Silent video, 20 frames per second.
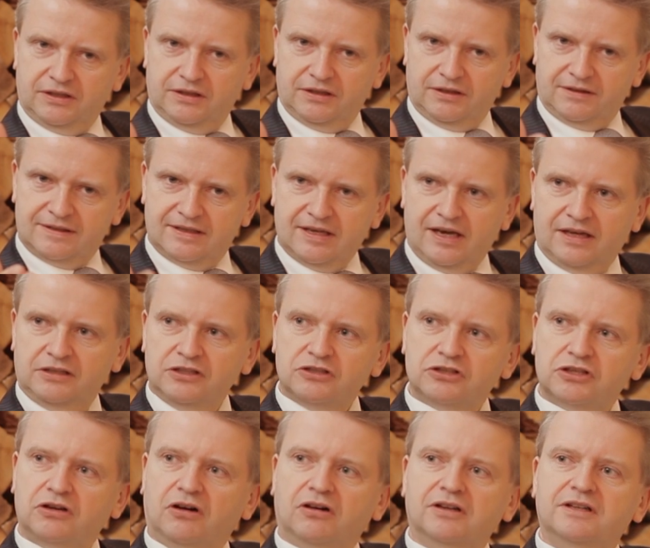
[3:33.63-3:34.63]
sudden
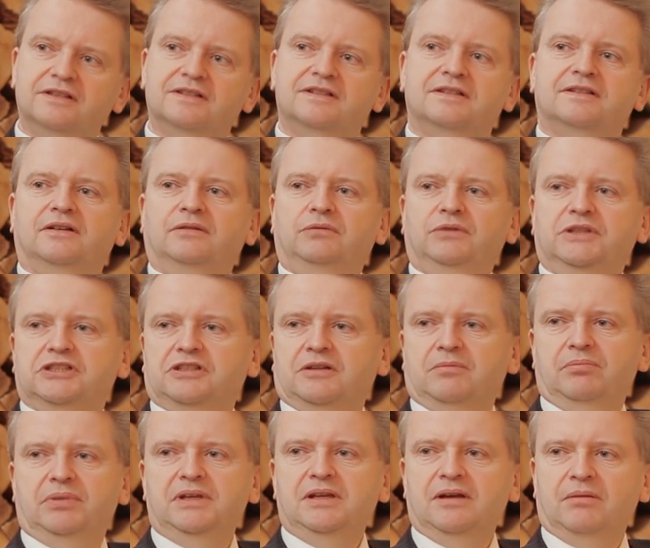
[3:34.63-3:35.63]
shocks, which
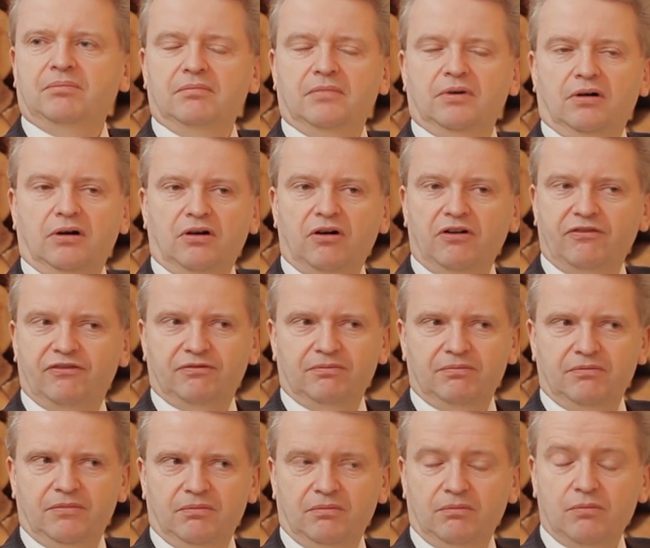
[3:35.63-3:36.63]
appear
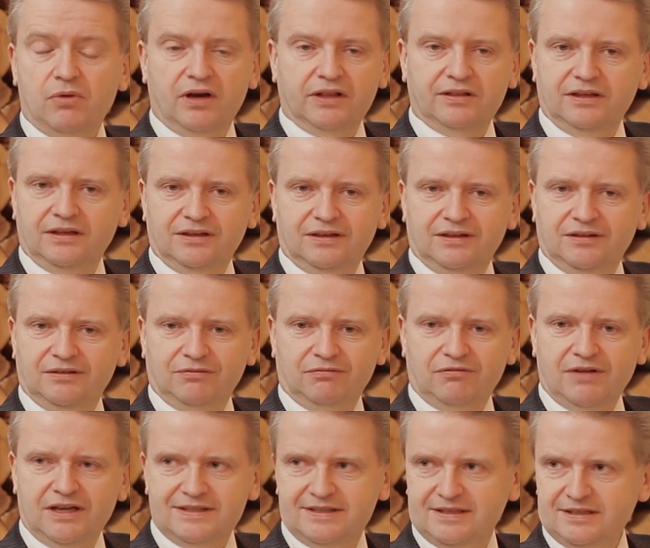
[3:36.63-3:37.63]
often more than
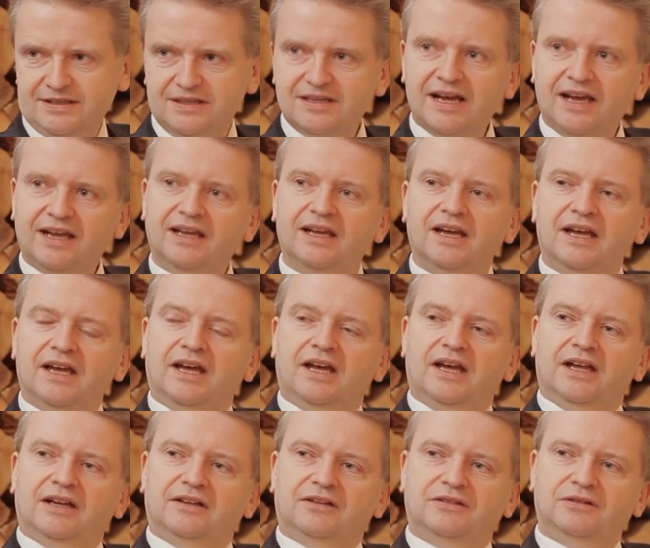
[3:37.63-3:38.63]
once a day,
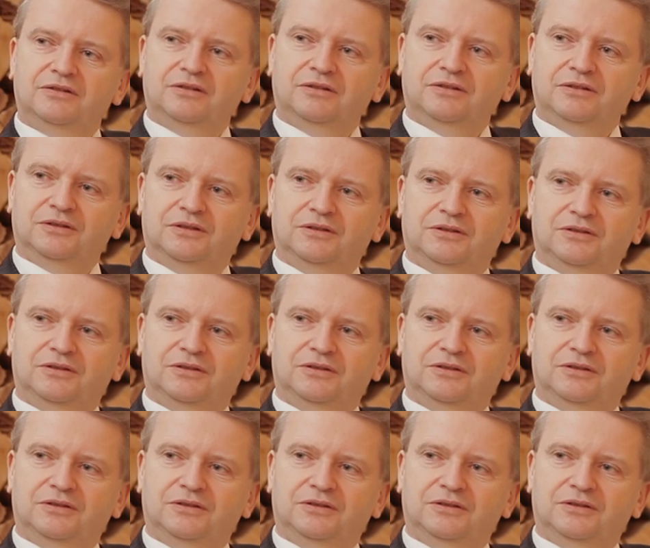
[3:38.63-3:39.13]
to